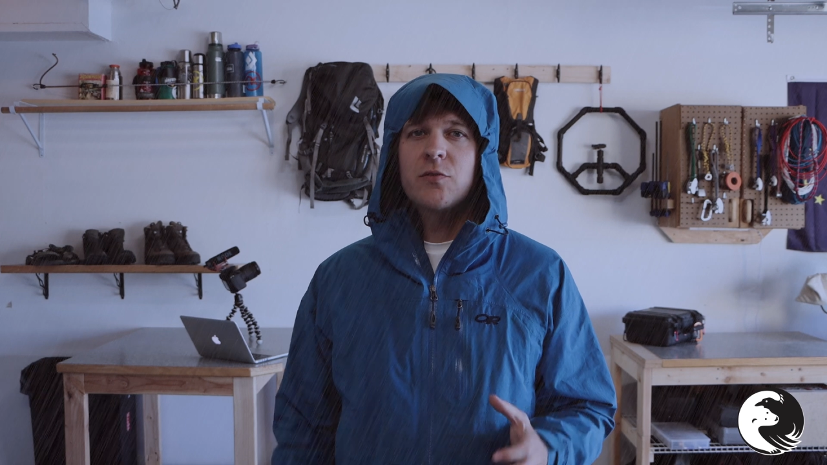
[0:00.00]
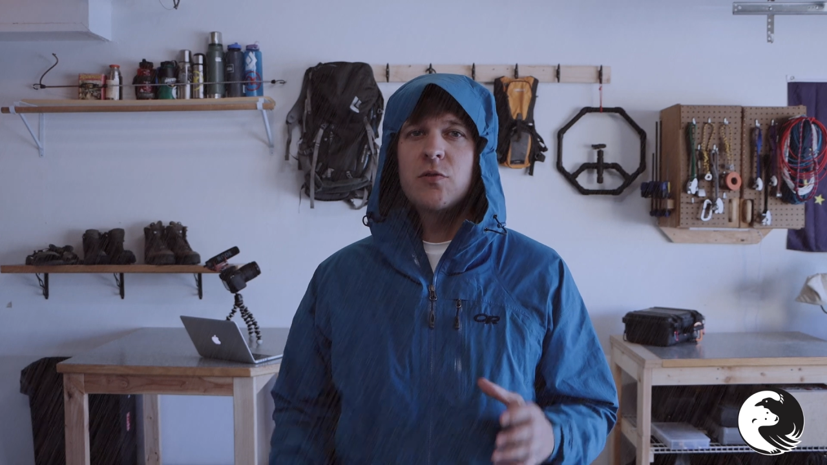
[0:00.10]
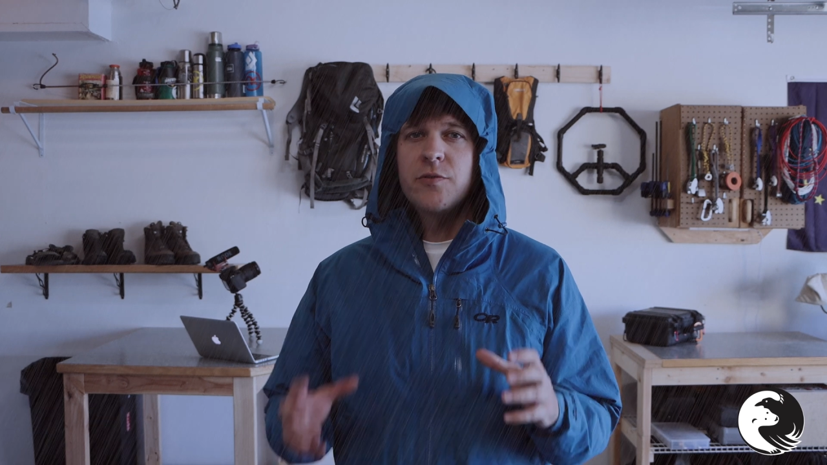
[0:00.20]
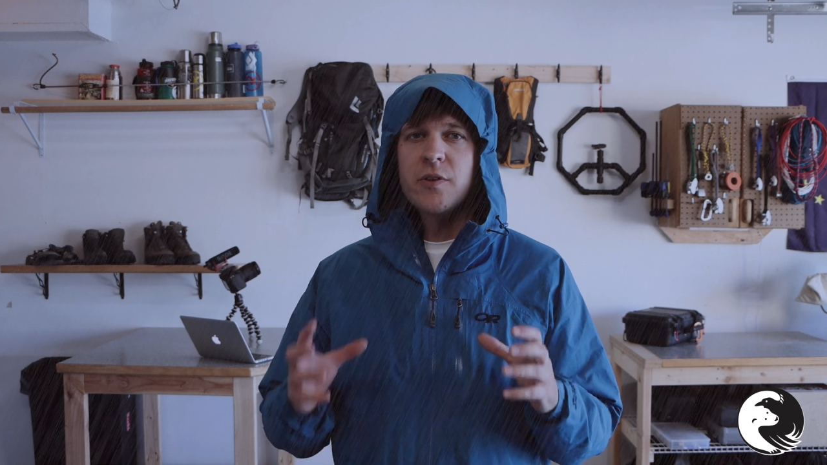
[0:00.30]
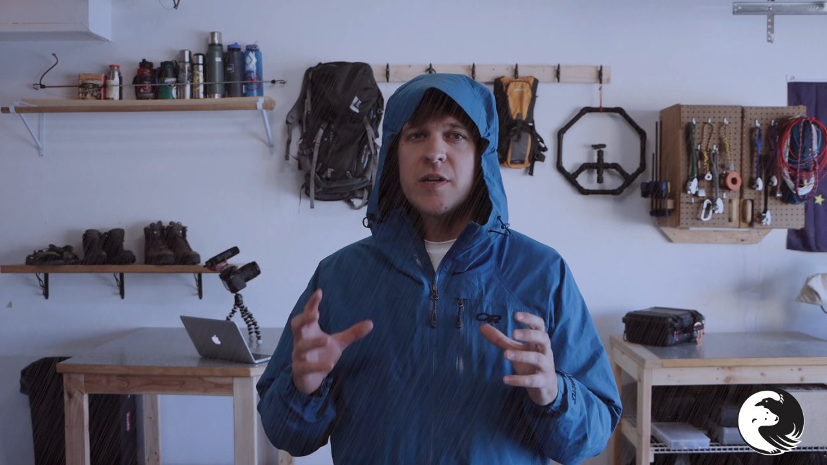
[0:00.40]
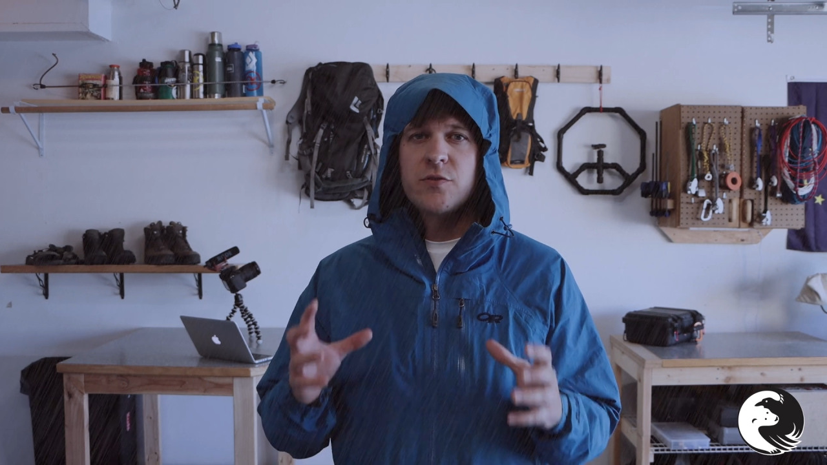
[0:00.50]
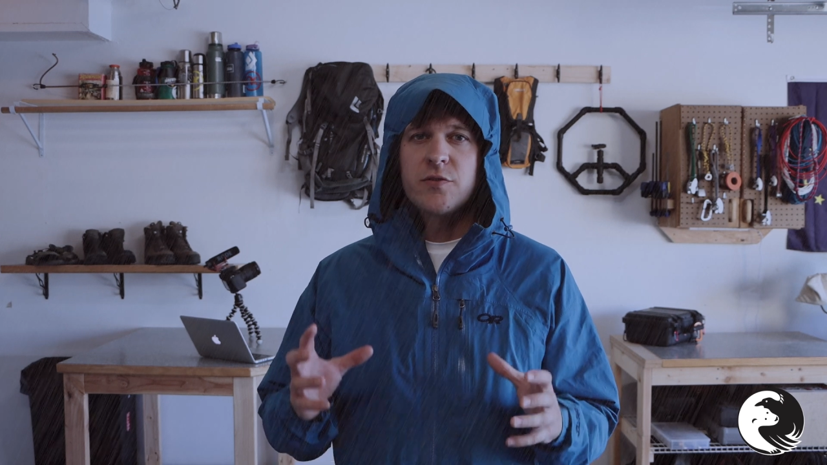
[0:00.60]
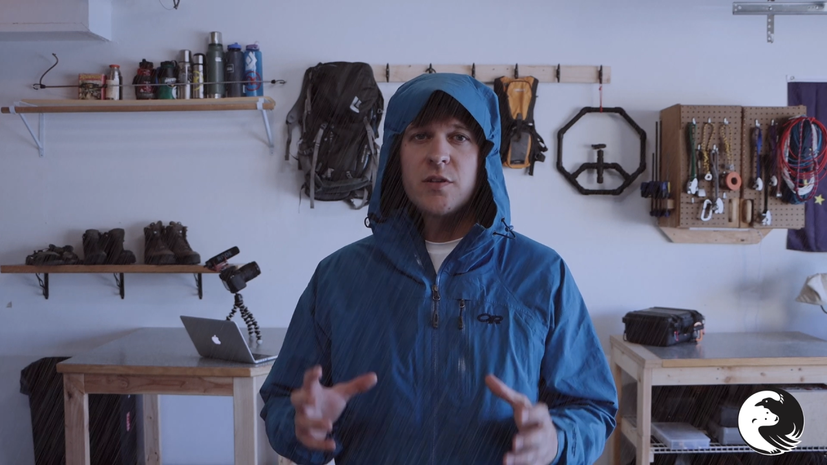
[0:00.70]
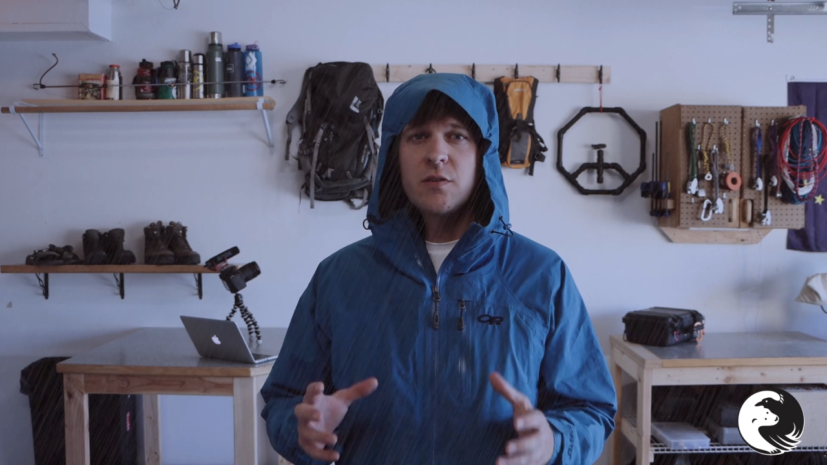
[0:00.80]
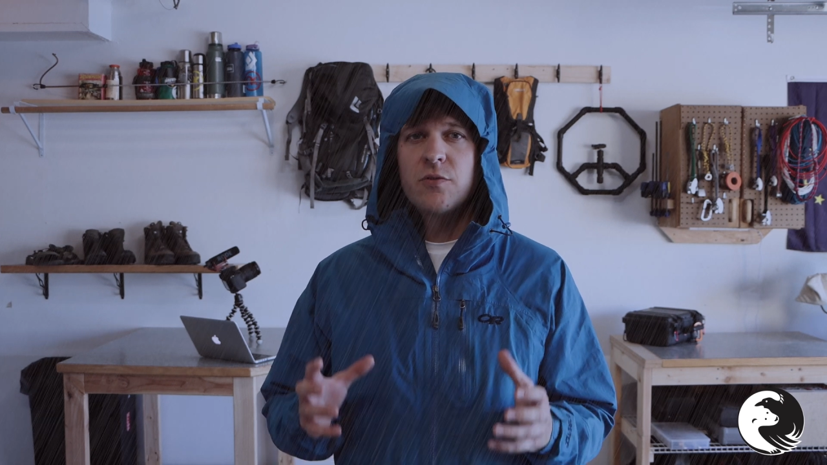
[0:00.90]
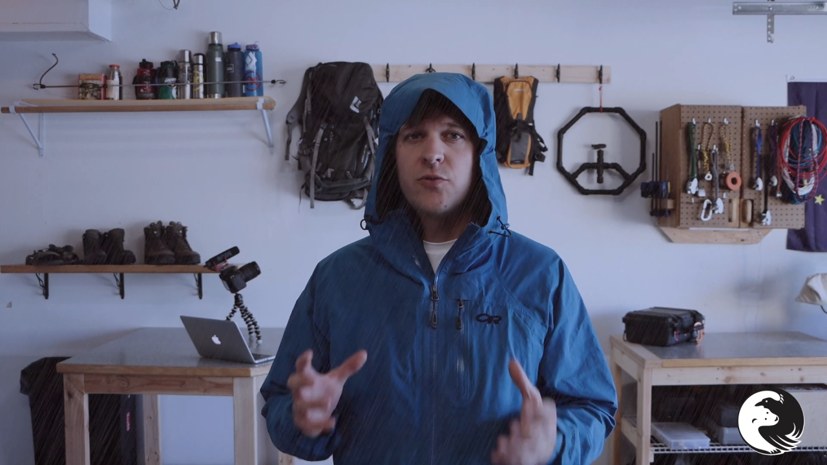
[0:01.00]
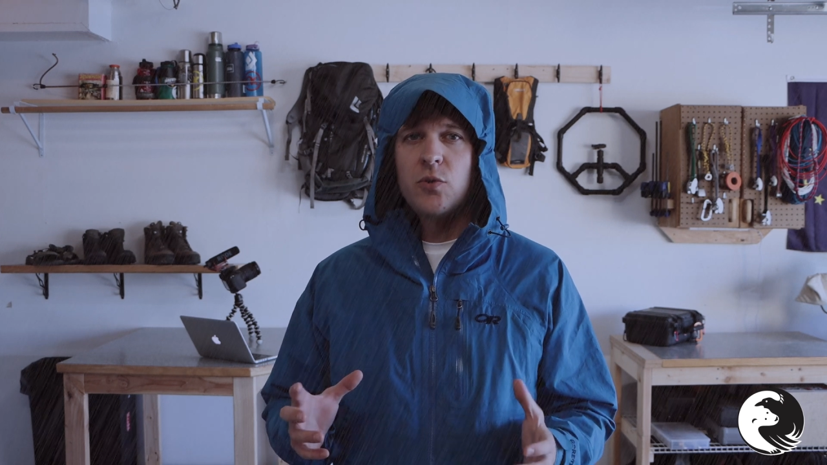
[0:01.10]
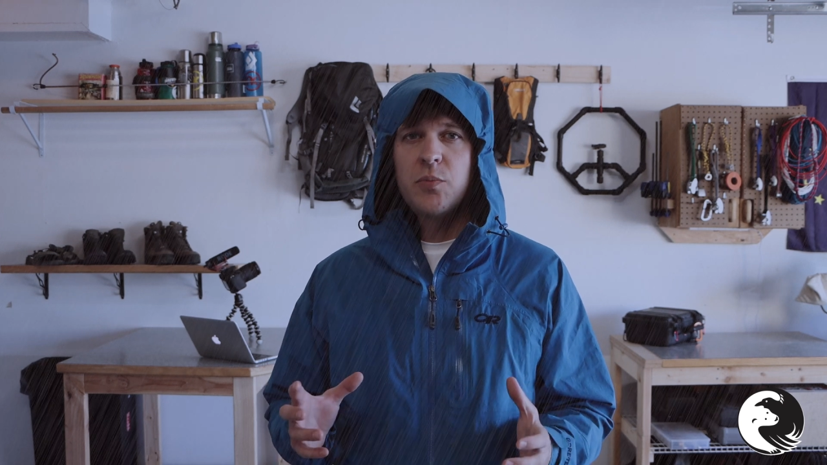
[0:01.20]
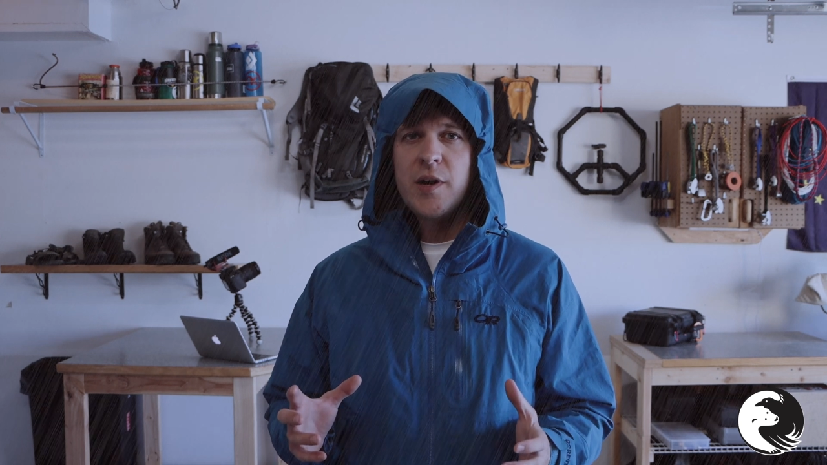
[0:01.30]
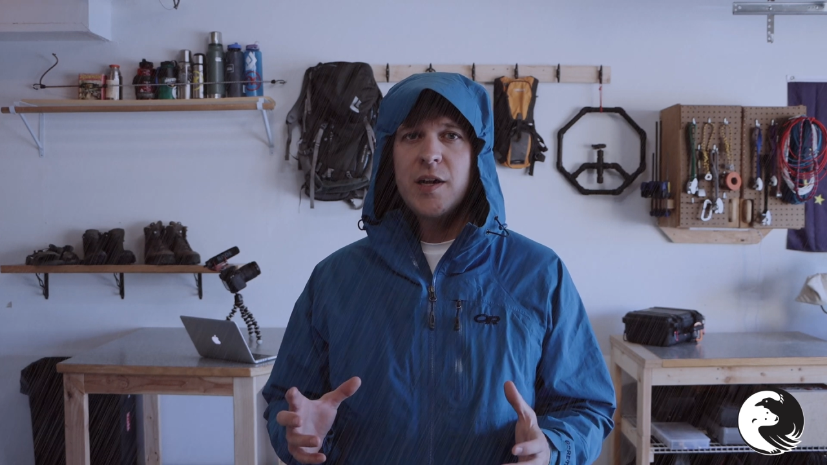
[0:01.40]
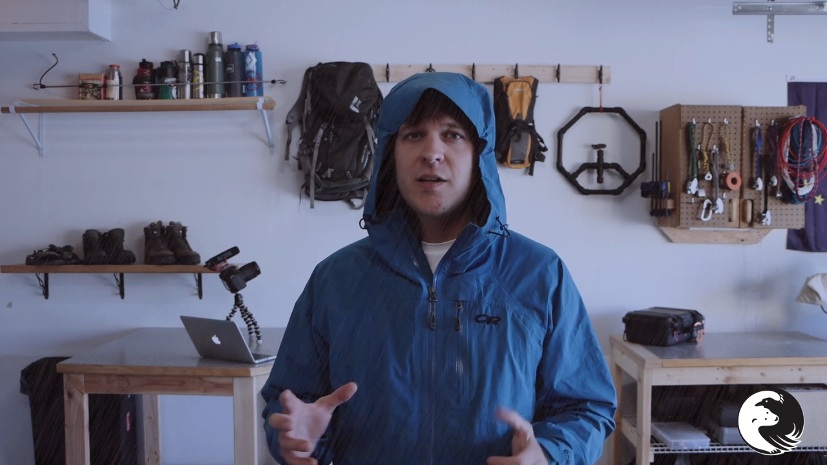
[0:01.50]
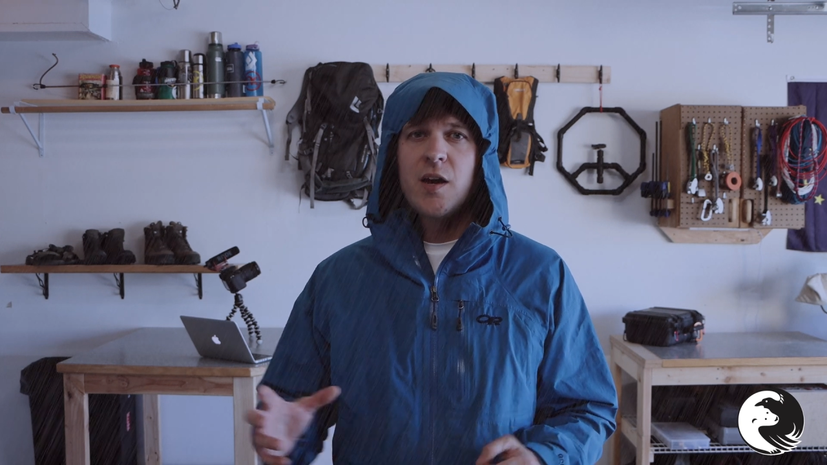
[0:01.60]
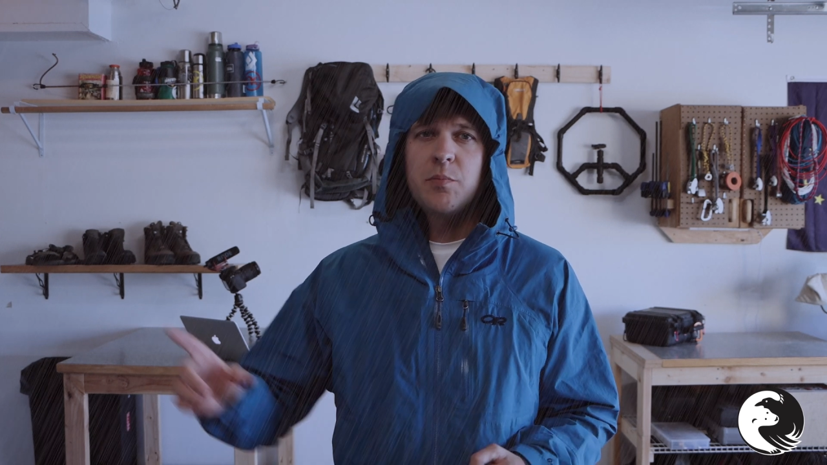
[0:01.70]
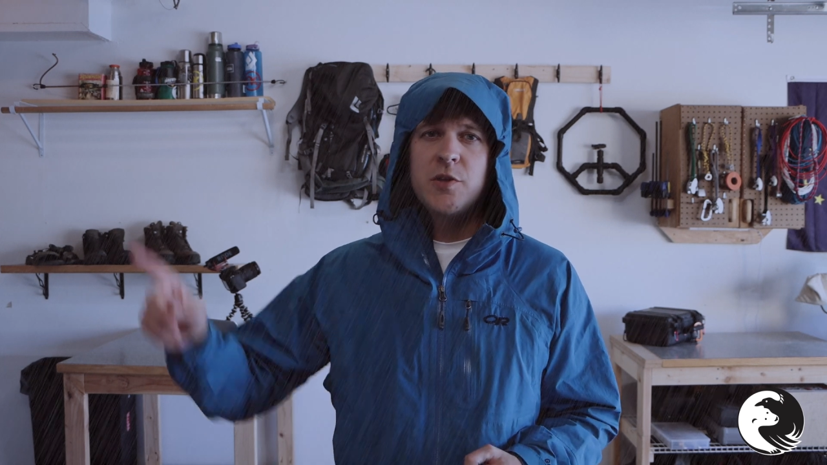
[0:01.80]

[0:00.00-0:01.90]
so if you're interested in a full breakdown,